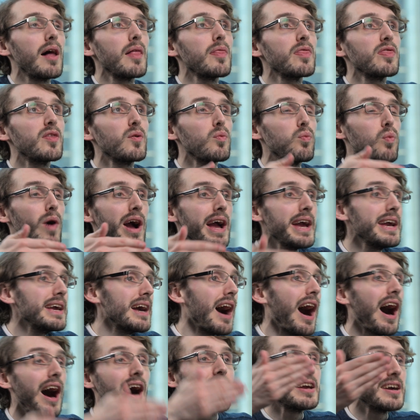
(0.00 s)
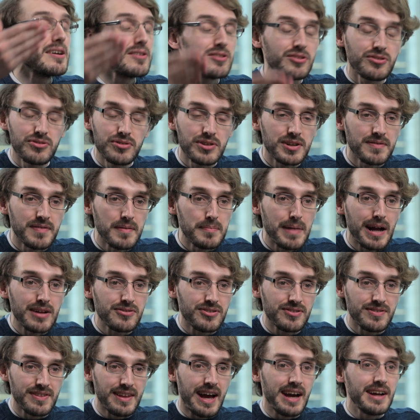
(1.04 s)
way I sort of
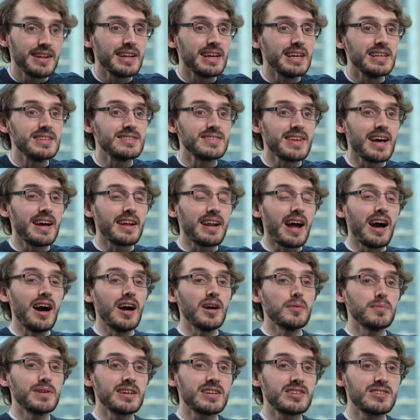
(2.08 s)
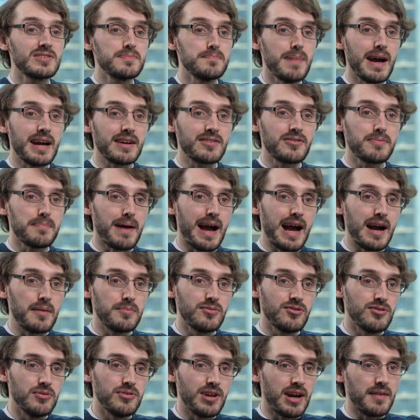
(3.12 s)
imagine that is that I would expect
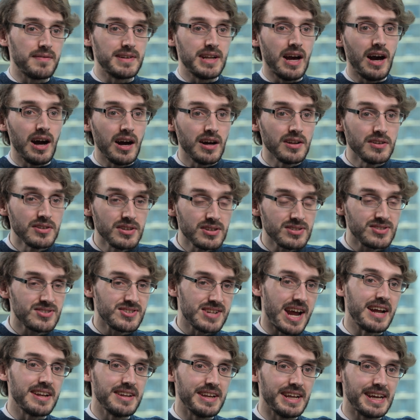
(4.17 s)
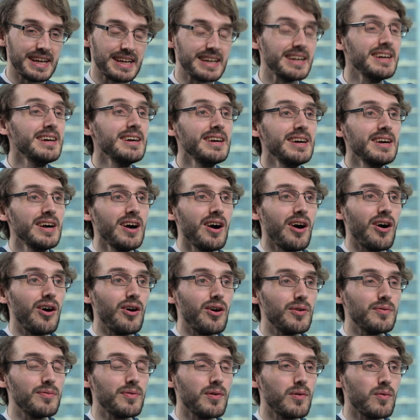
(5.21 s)
perhaps you to have an understanding
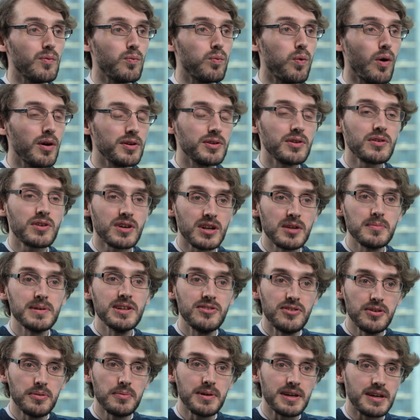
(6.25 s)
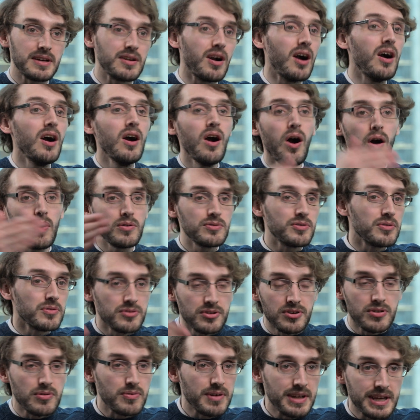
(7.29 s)
of what you're going to be doing on your
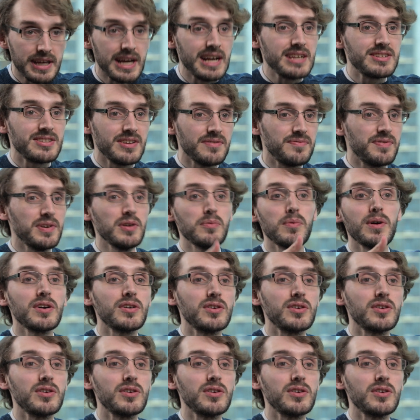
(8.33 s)
degree as if you were